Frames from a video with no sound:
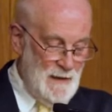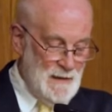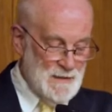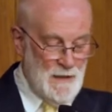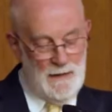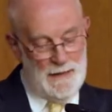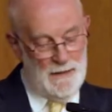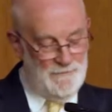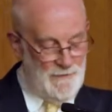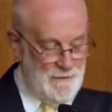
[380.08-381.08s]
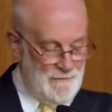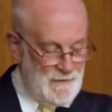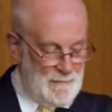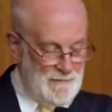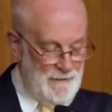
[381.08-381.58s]
So I got a further,
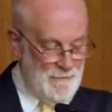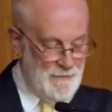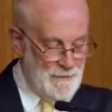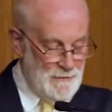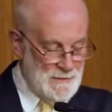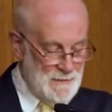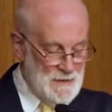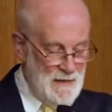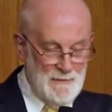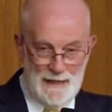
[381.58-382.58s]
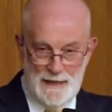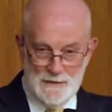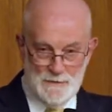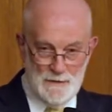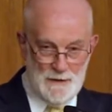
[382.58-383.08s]
couple of other thoughts which I may get
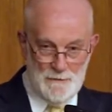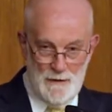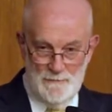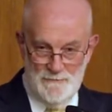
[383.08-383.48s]
to later on.